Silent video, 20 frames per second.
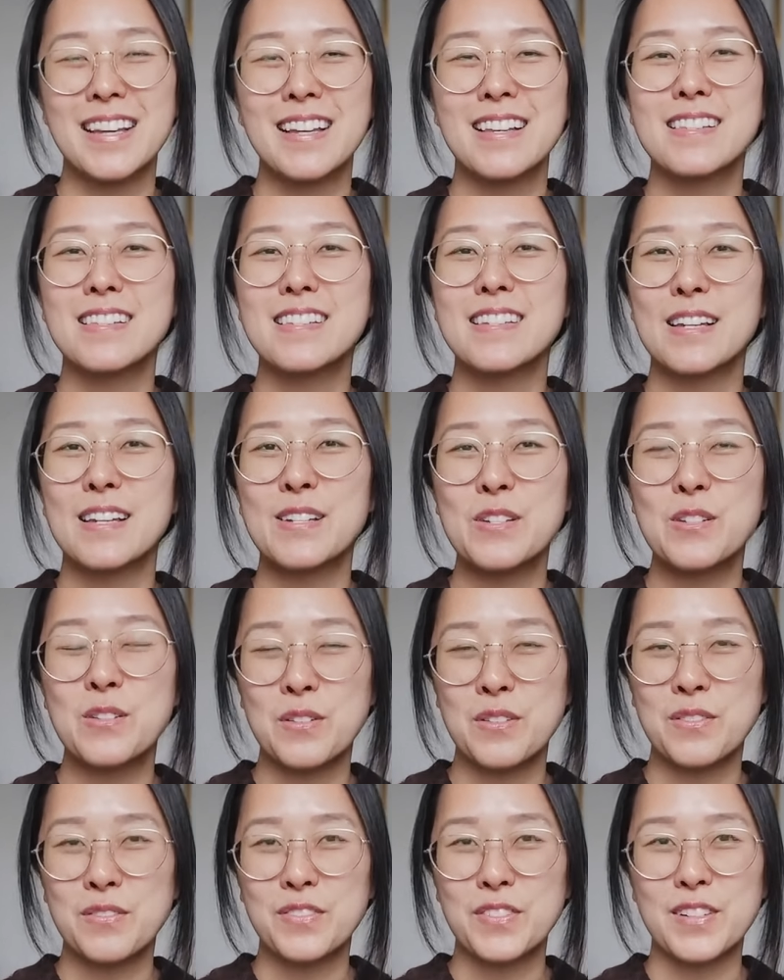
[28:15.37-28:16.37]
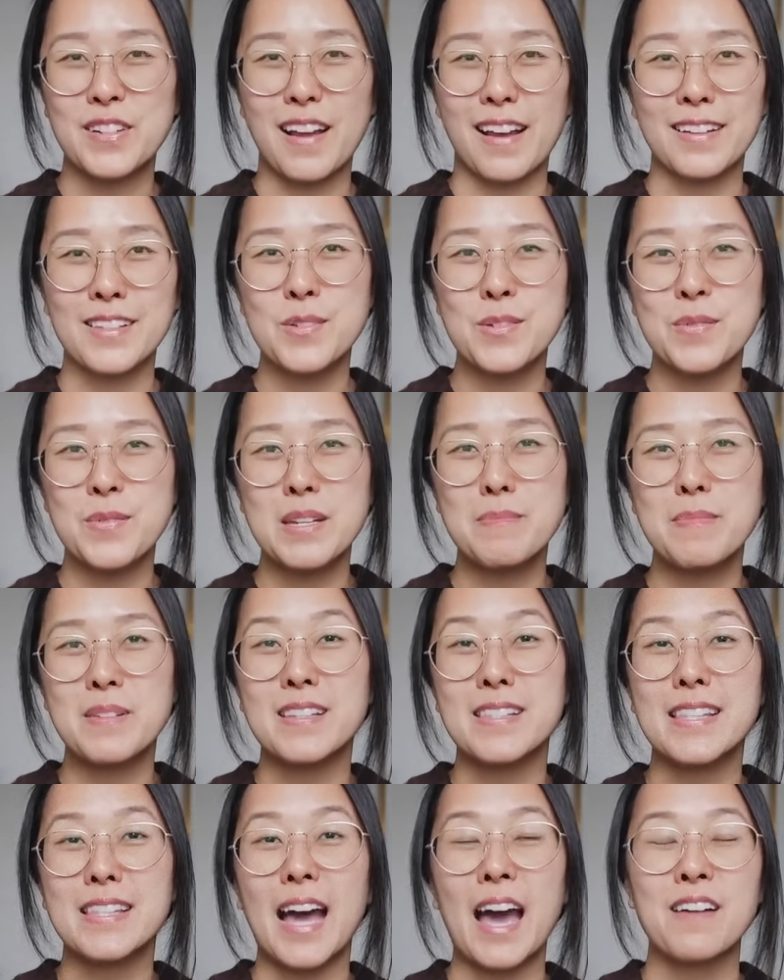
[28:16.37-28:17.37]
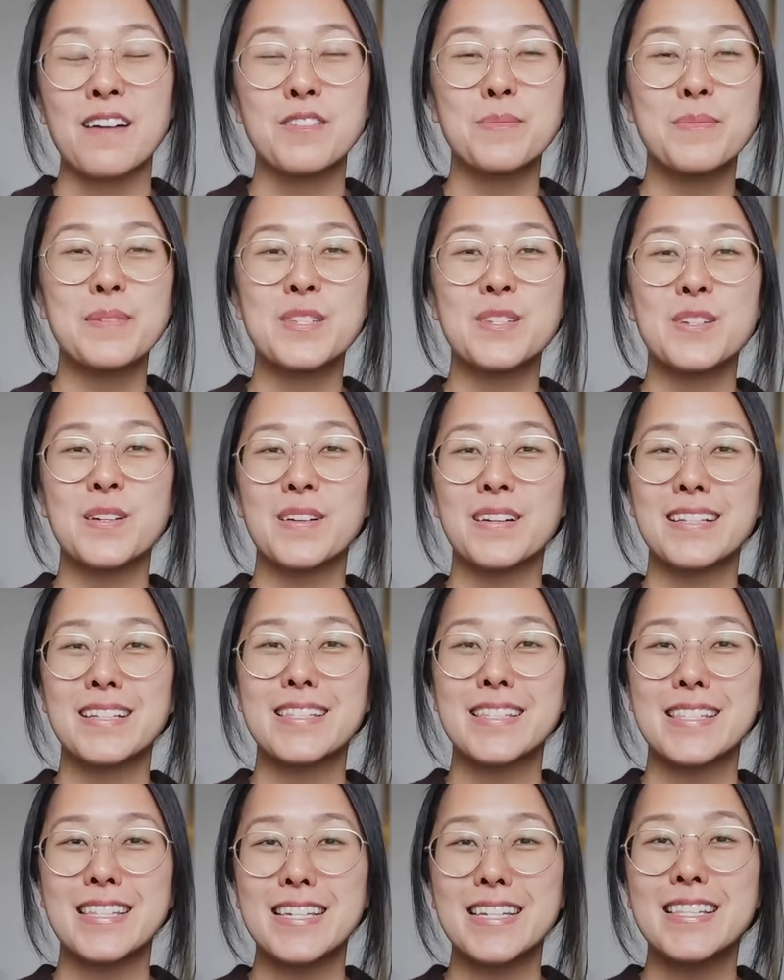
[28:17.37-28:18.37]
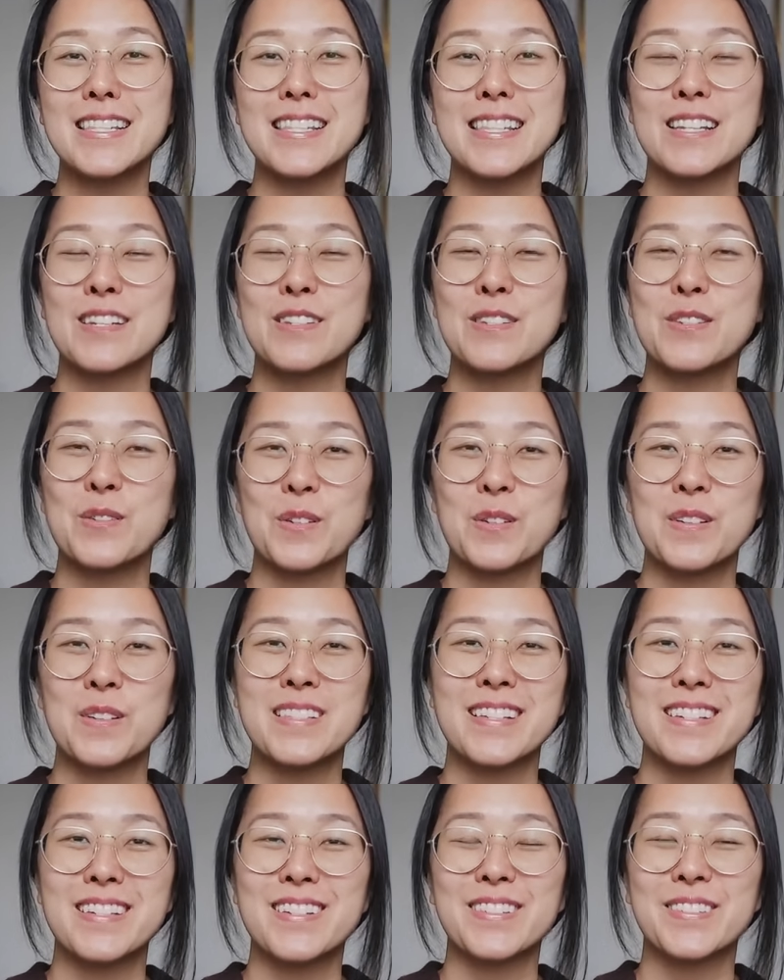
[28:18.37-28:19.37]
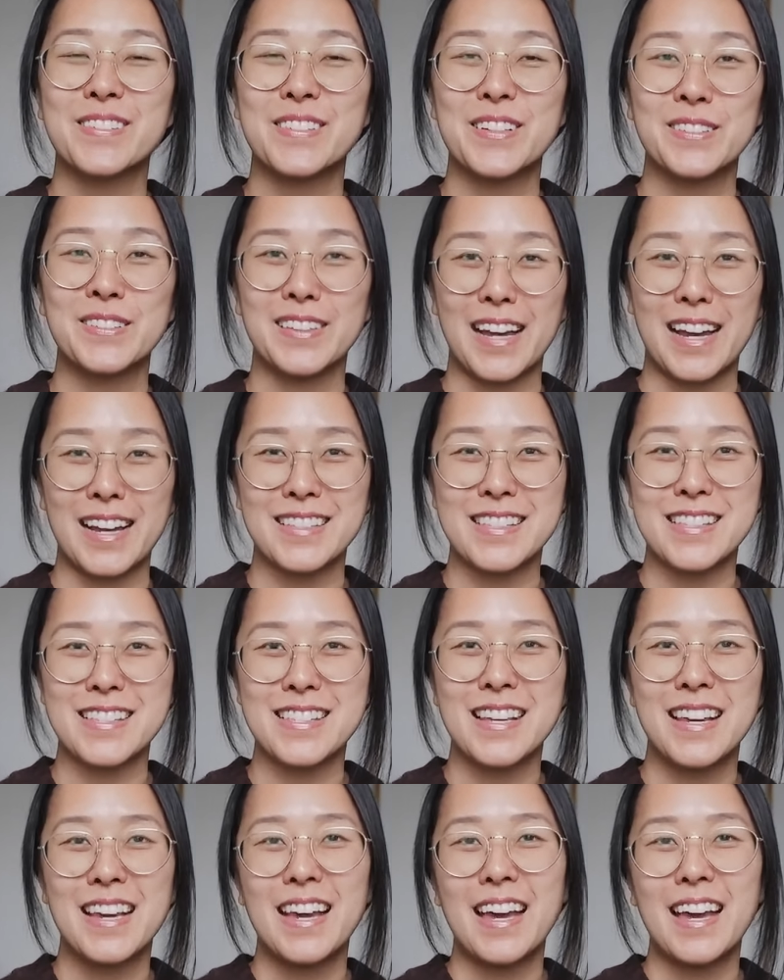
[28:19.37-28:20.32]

Stay tuned for next week because I will be starting seeds indoors under grow lights.